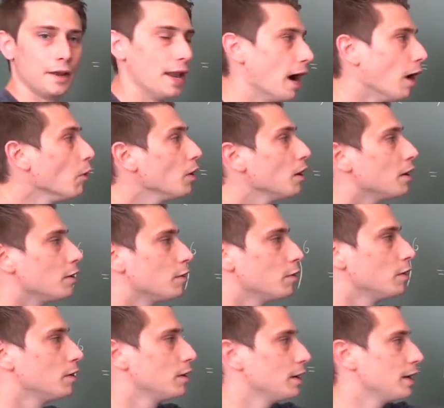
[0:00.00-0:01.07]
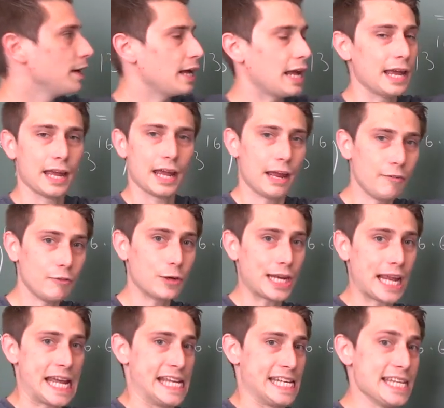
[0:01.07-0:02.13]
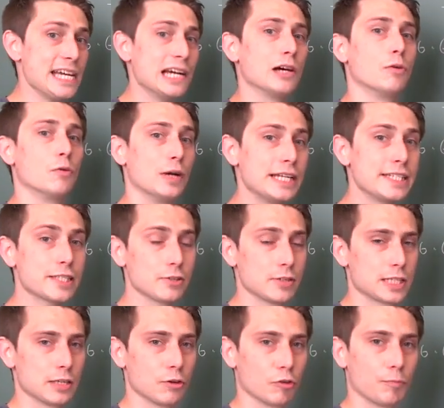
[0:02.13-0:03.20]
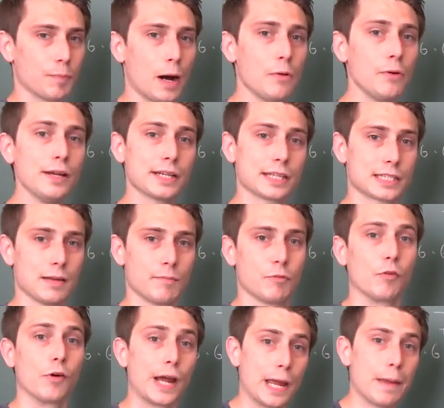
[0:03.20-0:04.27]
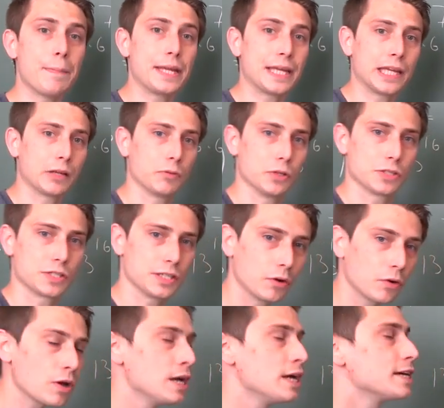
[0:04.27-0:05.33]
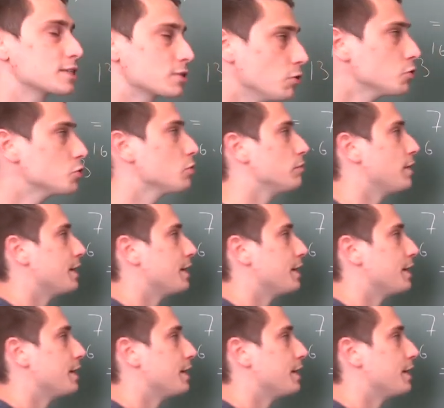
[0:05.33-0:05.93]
Now, every a raised to the 0th power, except for a being equal to 0, is going to